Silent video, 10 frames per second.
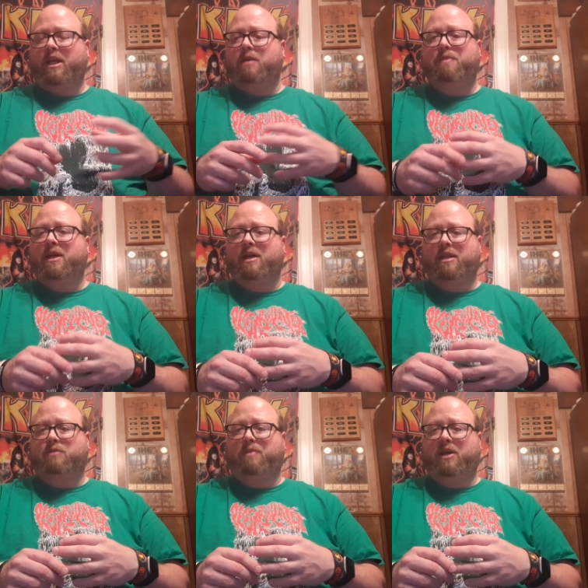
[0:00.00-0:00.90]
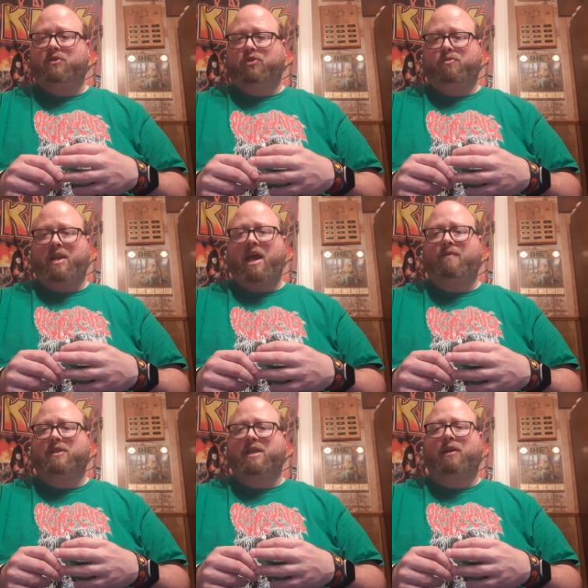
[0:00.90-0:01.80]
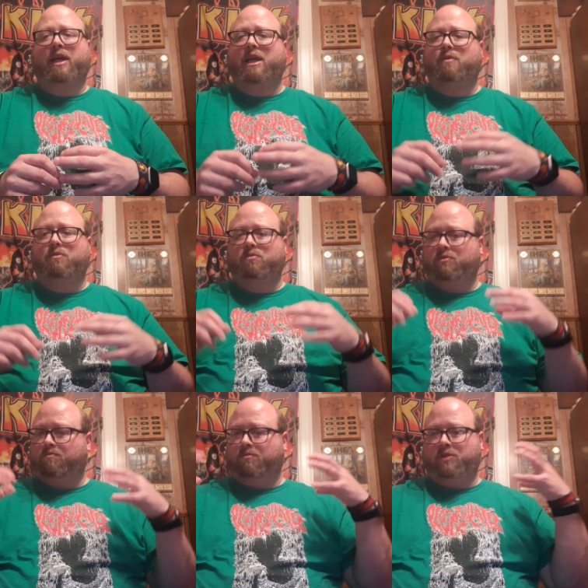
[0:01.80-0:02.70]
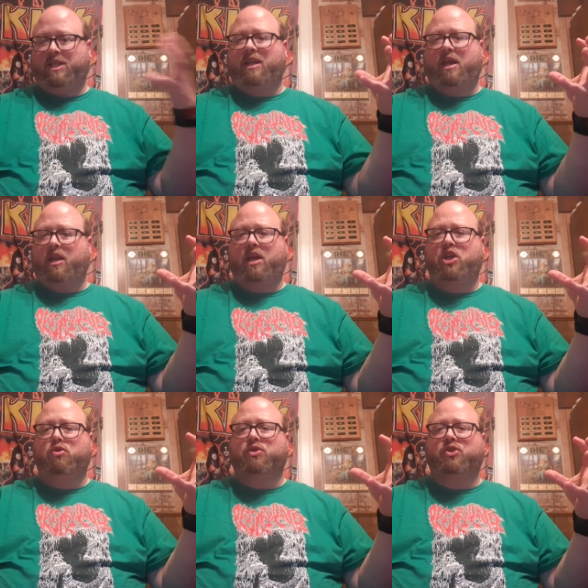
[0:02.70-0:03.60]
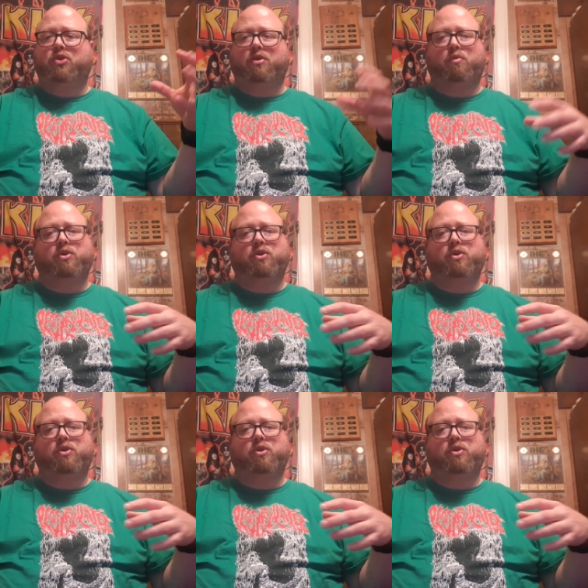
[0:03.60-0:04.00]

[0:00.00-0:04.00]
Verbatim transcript: EP in his bedroom and have it sound like he did it in a huge studio.